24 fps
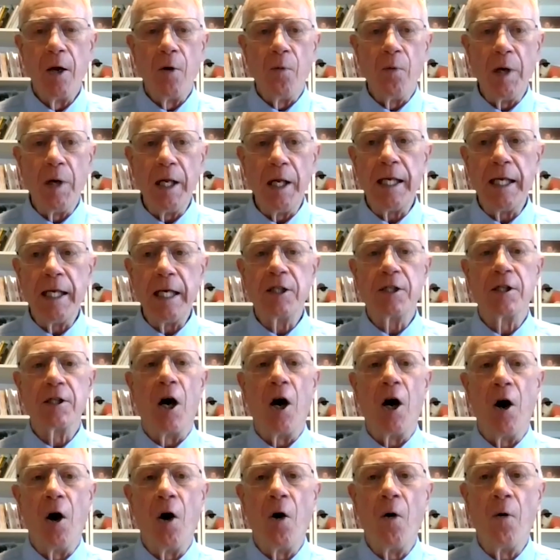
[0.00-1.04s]
We need to teach the
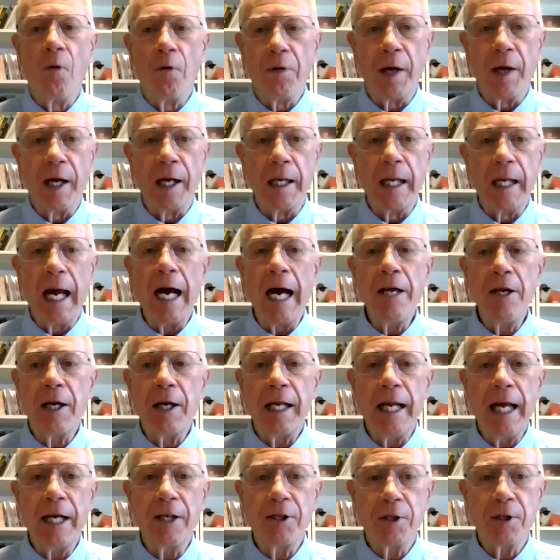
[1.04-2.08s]
whole thing. Now you
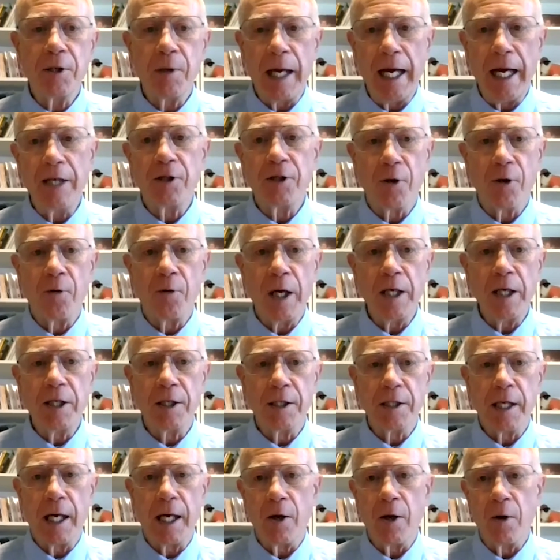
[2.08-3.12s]
can answer
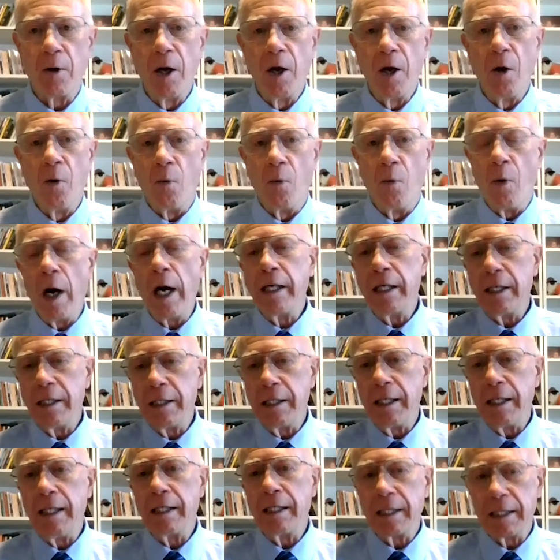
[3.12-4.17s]
questions like, why did
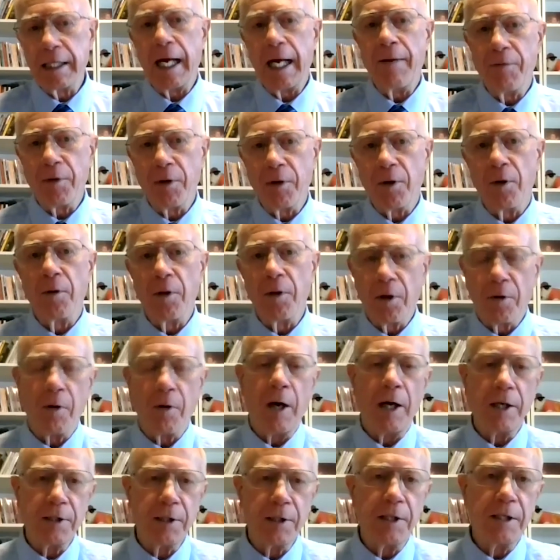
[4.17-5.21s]
Jesus have to go to the
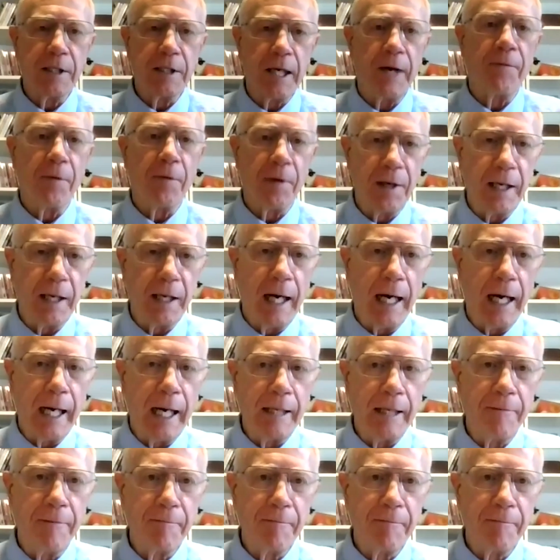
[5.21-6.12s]
cross and suffer and die?